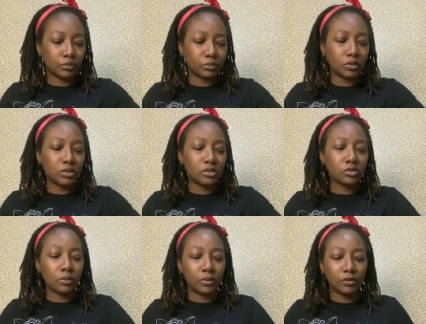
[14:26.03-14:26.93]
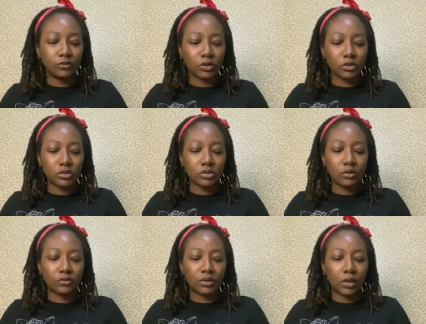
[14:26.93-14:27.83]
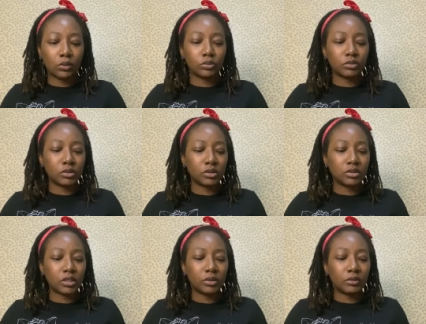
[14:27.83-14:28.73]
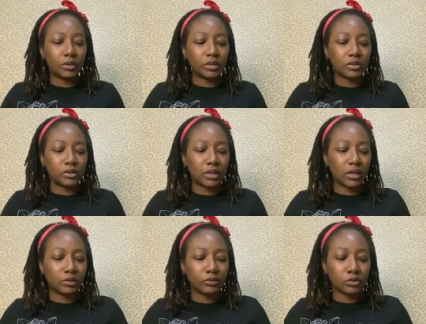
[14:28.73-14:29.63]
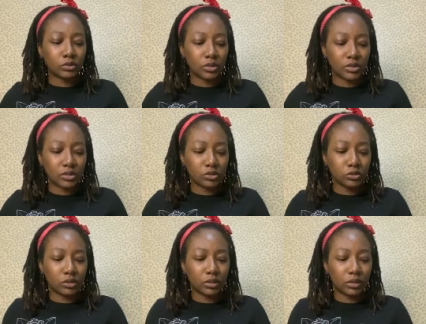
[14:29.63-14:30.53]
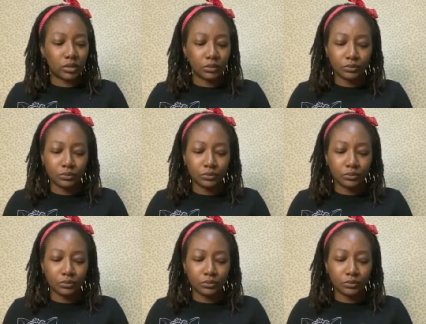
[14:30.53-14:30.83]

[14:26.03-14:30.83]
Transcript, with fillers: that would generate the kind of resources you need.